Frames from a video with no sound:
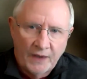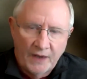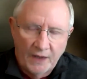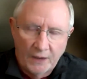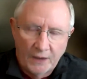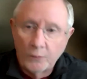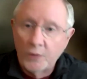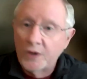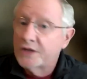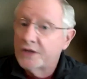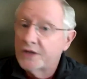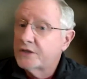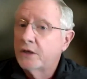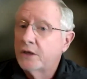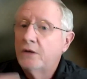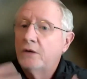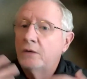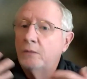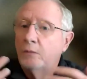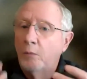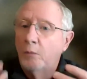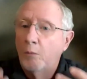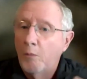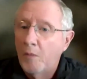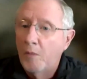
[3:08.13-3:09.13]
in which
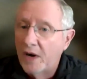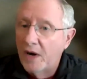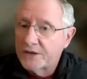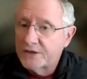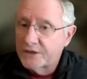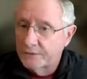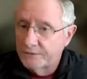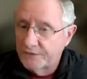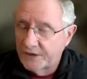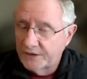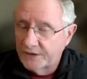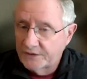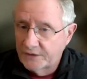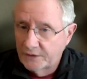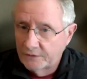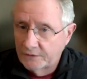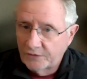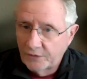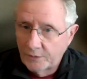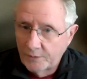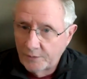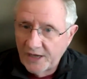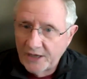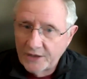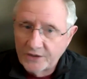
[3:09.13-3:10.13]
much of this
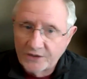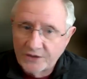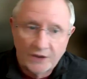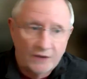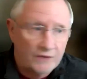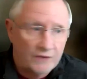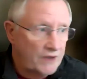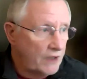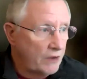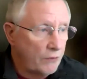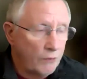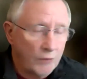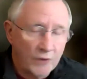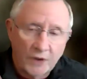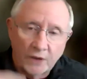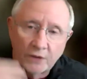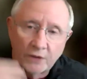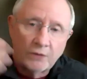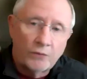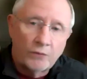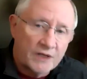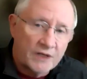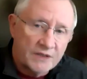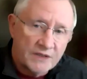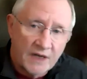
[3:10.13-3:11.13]
information that you would
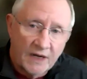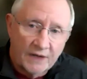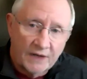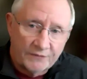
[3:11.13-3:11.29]
otherwise